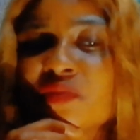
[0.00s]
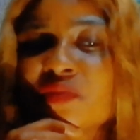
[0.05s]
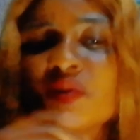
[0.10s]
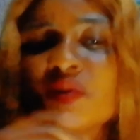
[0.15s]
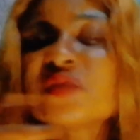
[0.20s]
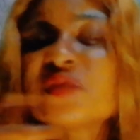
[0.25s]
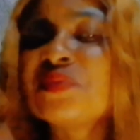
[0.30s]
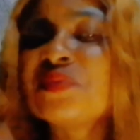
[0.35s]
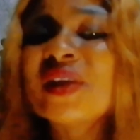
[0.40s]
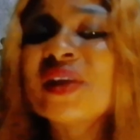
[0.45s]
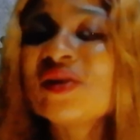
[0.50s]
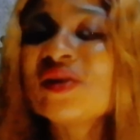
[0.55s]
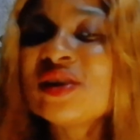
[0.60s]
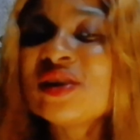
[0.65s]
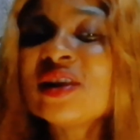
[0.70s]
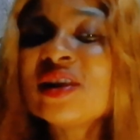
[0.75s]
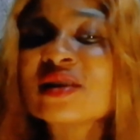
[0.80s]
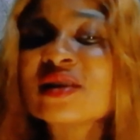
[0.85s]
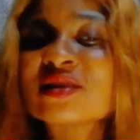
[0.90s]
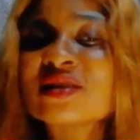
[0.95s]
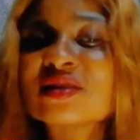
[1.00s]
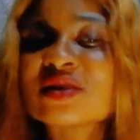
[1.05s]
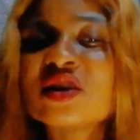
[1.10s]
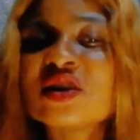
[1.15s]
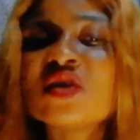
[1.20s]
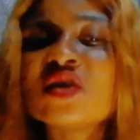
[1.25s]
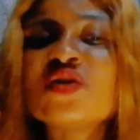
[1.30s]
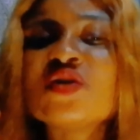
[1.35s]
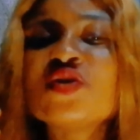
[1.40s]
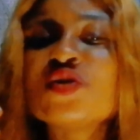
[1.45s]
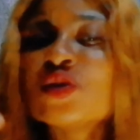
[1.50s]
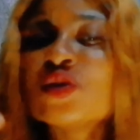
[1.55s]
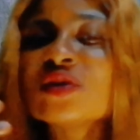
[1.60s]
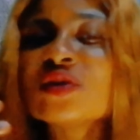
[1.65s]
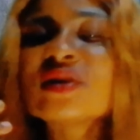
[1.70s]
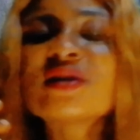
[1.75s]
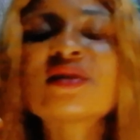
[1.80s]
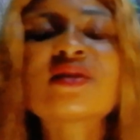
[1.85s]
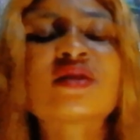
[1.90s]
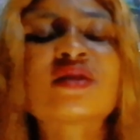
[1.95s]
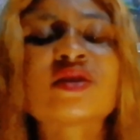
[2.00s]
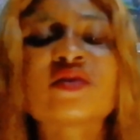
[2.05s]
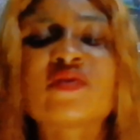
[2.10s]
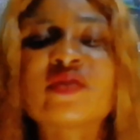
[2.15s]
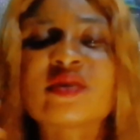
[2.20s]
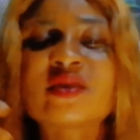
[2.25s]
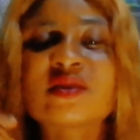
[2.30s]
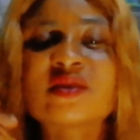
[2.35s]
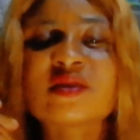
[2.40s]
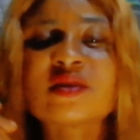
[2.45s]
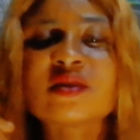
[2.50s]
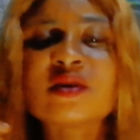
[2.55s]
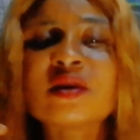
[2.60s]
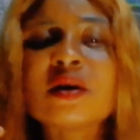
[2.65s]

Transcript: But millionaires know this secret.